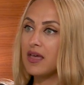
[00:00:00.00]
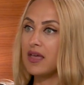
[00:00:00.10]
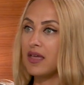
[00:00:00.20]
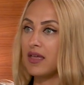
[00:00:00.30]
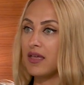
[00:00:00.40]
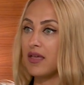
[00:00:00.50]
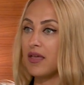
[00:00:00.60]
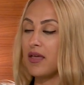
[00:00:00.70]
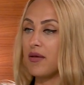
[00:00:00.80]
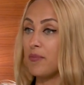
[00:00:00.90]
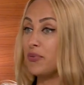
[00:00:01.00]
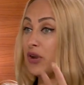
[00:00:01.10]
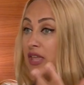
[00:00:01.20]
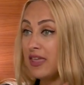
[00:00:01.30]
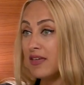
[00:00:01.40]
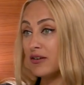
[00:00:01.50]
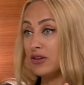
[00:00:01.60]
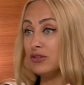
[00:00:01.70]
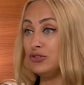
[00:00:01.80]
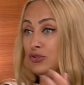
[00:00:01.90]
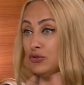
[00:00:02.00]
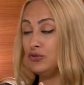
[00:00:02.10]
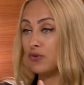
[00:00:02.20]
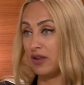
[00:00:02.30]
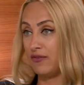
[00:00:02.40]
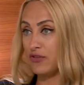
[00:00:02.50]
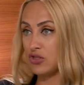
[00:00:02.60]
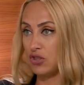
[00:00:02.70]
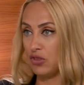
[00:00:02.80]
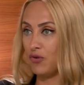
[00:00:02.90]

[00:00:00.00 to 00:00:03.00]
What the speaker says: per year due to inefficient